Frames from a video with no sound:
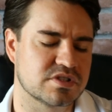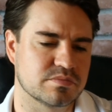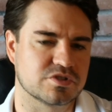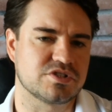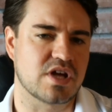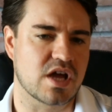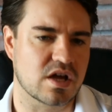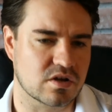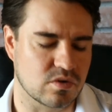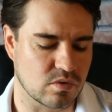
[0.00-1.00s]
Simple
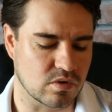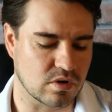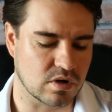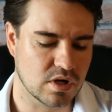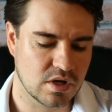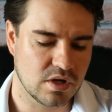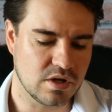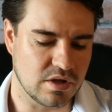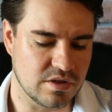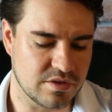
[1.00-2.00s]
Check or
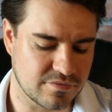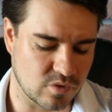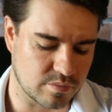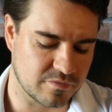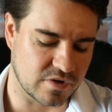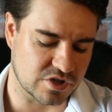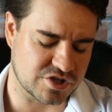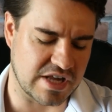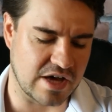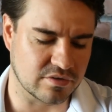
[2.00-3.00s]
the form
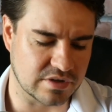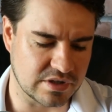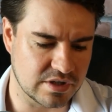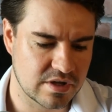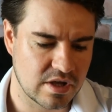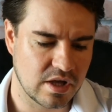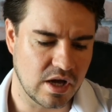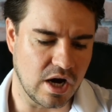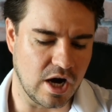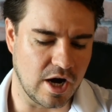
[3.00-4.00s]
functionality,
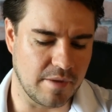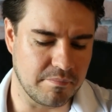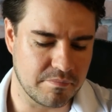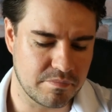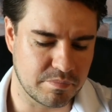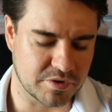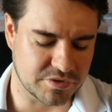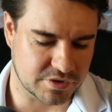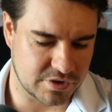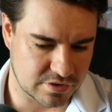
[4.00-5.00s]
but
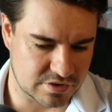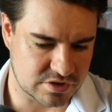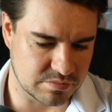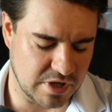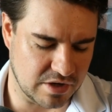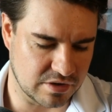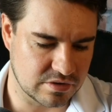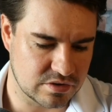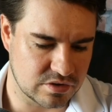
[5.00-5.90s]
they're curious about it.